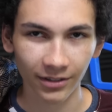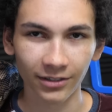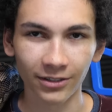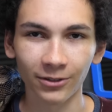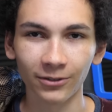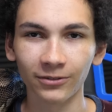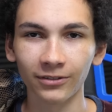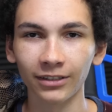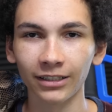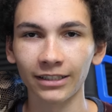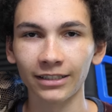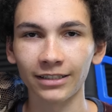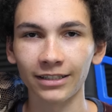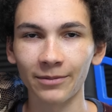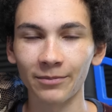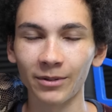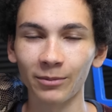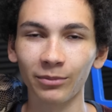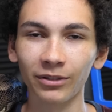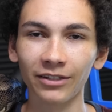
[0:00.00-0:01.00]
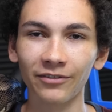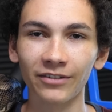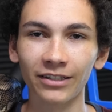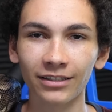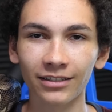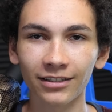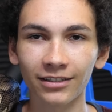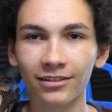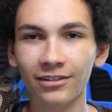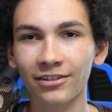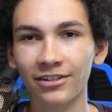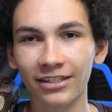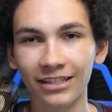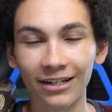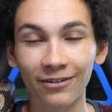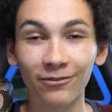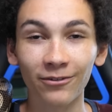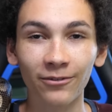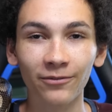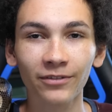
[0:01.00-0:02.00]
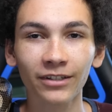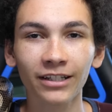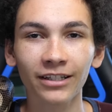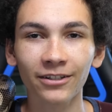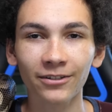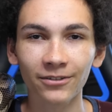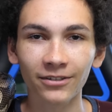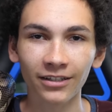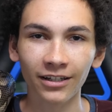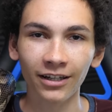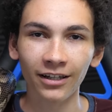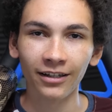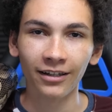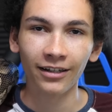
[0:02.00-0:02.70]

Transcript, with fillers: don't really seem to believe exists because she's never in videos,